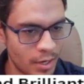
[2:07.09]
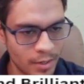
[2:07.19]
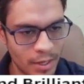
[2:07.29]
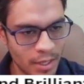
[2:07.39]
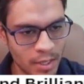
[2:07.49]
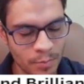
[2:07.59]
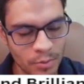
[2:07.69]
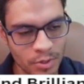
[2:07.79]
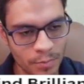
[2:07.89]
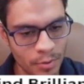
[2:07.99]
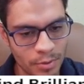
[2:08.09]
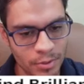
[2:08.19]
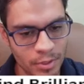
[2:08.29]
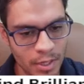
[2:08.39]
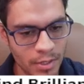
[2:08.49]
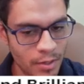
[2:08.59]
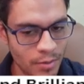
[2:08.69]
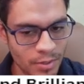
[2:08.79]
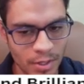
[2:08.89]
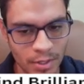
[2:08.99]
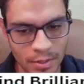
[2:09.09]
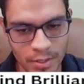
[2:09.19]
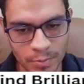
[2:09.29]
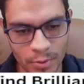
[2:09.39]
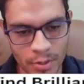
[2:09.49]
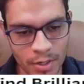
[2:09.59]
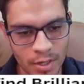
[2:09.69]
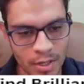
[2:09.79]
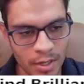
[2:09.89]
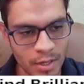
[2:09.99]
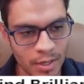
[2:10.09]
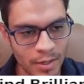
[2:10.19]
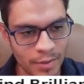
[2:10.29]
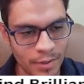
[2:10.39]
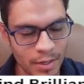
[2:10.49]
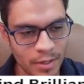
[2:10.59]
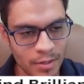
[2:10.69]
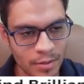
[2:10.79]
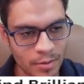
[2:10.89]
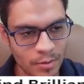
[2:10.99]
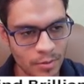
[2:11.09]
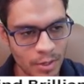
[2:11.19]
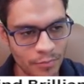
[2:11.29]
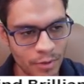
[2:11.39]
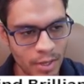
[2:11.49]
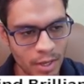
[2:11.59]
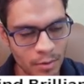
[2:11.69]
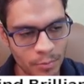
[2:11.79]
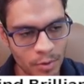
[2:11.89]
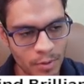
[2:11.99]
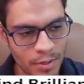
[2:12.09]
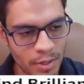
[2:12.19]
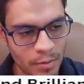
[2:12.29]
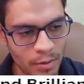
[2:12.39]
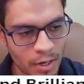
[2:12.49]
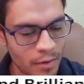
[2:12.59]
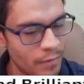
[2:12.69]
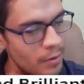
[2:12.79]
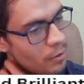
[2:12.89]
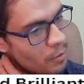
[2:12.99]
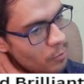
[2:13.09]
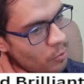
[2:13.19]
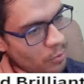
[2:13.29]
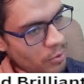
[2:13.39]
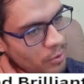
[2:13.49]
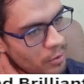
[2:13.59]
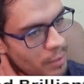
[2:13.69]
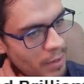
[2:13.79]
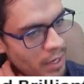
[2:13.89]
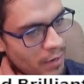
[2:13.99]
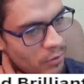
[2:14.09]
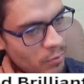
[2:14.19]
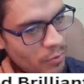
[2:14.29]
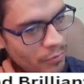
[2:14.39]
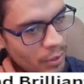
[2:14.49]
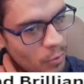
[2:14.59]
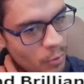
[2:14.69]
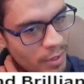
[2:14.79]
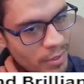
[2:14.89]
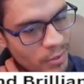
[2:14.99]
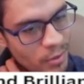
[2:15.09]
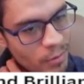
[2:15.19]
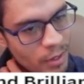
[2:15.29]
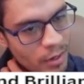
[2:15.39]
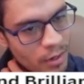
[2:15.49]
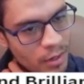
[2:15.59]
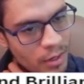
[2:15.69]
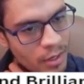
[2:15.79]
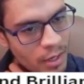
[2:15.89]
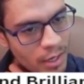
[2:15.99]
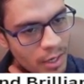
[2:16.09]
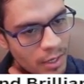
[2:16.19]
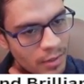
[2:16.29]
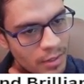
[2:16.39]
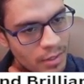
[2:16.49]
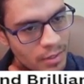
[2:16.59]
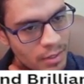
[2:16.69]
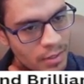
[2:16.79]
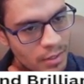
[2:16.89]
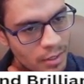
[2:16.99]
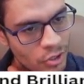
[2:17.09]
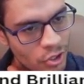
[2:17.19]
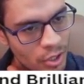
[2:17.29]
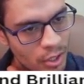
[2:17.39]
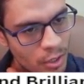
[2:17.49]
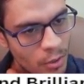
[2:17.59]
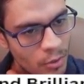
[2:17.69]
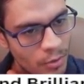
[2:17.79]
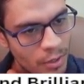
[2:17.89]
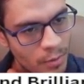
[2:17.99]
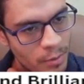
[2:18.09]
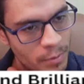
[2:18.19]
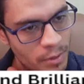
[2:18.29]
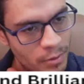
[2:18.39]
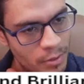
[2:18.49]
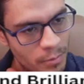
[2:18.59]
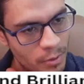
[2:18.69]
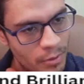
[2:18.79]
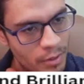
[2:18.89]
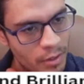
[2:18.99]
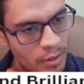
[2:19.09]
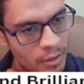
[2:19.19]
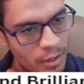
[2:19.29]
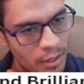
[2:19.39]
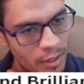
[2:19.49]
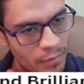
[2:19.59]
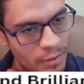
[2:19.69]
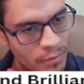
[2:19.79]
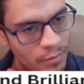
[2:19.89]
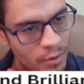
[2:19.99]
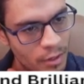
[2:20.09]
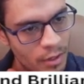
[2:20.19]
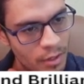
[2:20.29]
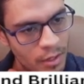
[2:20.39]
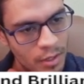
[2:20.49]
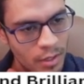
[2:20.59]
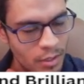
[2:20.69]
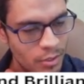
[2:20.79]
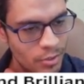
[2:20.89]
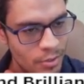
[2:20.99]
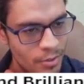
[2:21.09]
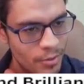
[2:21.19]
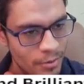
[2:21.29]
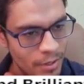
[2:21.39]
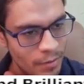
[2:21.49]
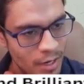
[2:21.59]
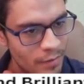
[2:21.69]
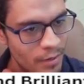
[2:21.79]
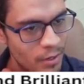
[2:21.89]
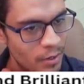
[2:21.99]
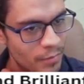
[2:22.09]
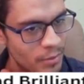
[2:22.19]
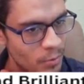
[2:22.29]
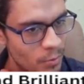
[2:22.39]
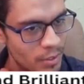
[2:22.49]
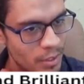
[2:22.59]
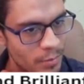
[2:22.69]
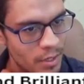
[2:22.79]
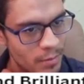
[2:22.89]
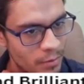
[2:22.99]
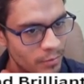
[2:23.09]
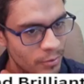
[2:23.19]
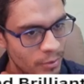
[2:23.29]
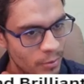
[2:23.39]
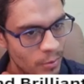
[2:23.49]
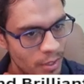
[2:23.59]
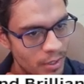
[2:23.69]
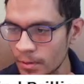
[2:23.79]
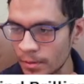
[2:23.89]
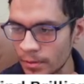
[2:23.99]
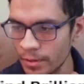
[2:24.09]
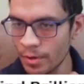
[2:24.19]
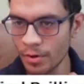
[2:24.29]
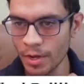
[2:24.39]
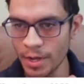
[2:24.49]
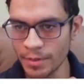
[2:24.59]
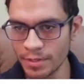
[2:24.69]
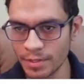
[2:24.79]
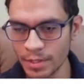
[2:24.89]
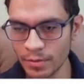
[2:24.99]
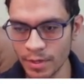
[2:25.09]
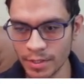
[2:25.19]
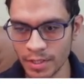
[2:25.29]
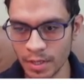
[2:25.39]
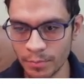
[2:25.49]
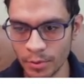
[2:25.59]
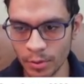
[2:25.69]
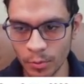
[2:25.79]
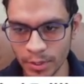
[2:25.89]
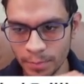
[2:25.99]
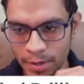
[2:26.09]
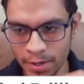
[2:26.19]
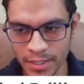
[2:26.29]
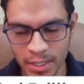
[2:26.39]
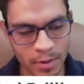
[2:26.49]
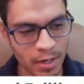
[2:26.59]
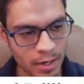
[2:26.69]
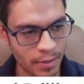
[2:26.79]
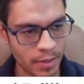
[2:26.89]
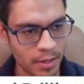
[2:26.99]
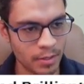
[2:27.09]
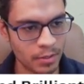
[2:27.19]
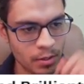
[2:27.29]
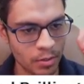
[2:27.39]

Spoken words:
I keep pushing pawns, and they resign at this point. They freak out. Probably they don't have a lot of moves. They might have to move the queen somewhere, and this is a check. Oh no, that will be also a blunder. I have this fork, so they don't have a lot of squares available for the queen. Okay, this is another example with very similar ideas.